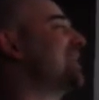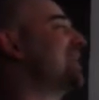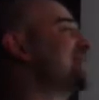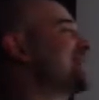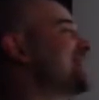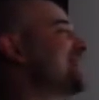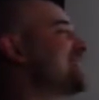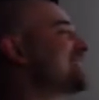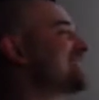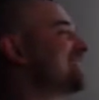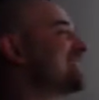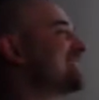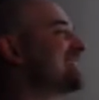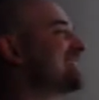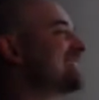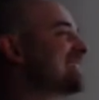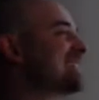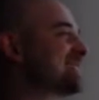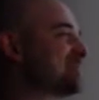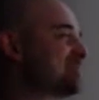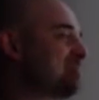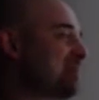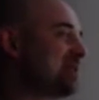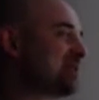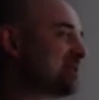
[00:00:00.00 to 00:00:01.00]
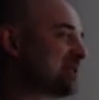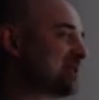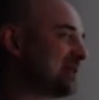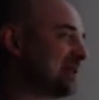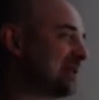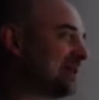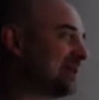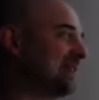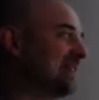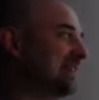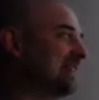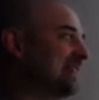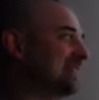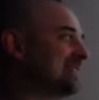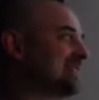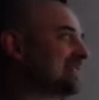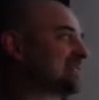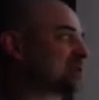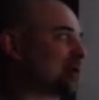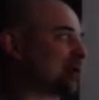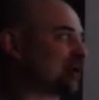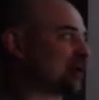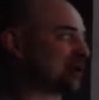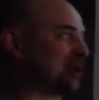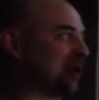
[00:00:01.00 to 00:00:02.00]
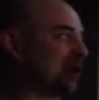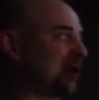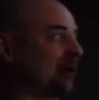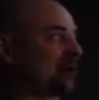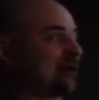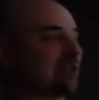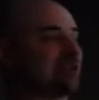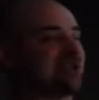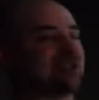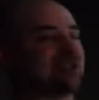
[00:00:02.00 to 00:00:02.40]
that the spatial distortion, all of these